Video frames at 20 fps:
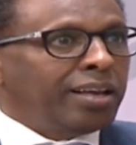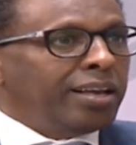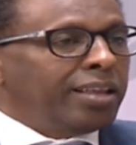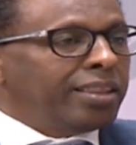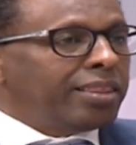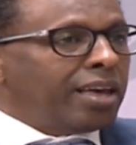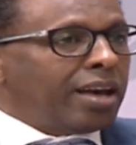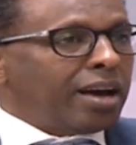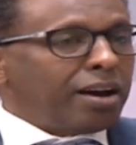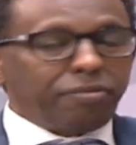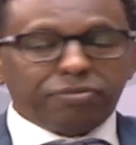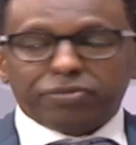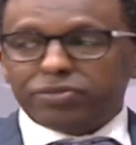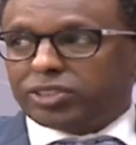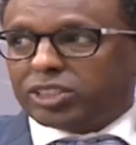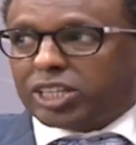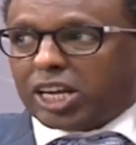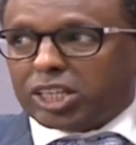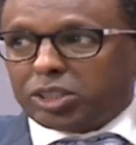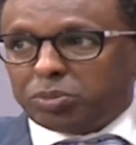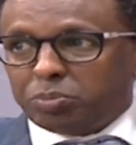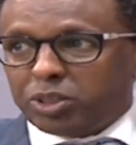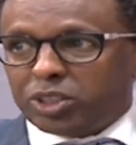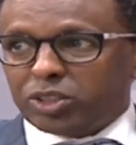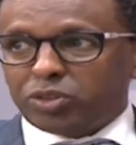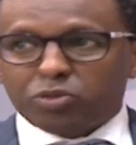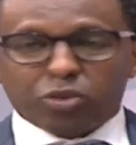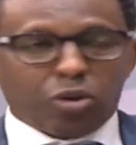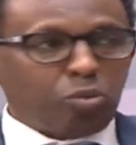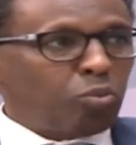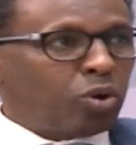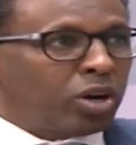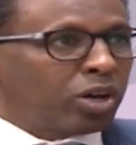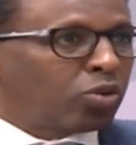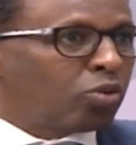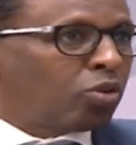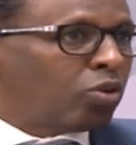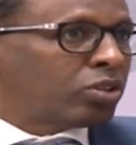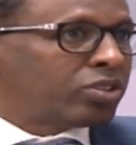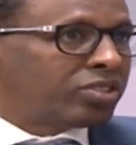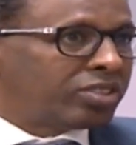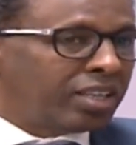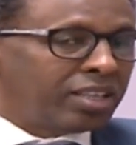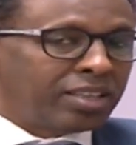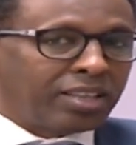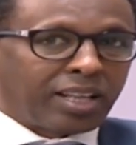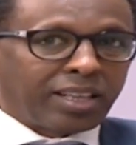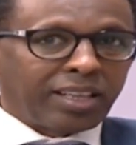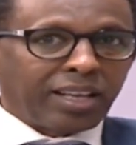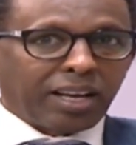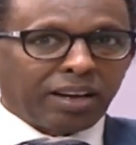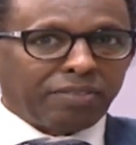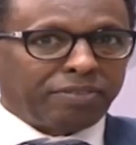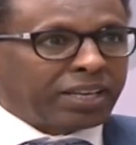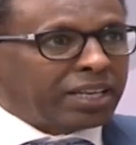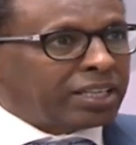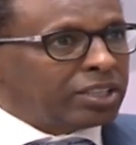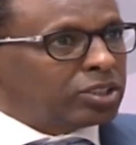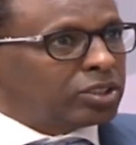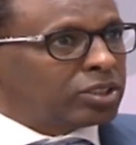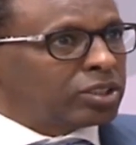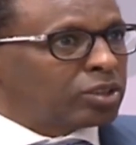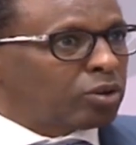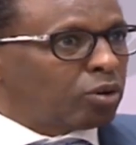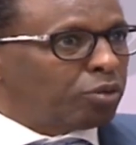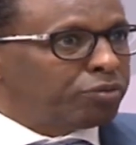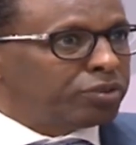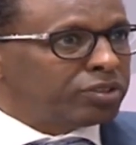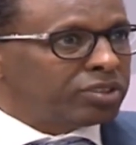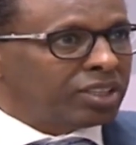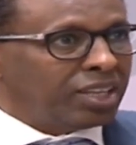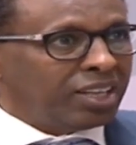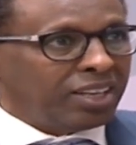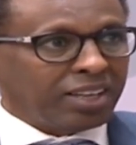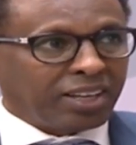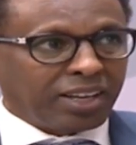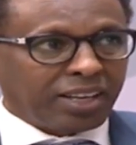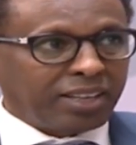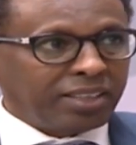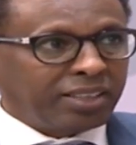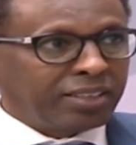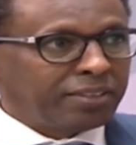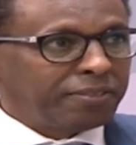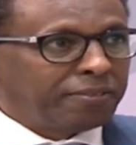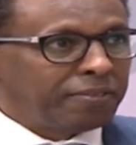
they have judgments from one court saying that the governor is in office illegally.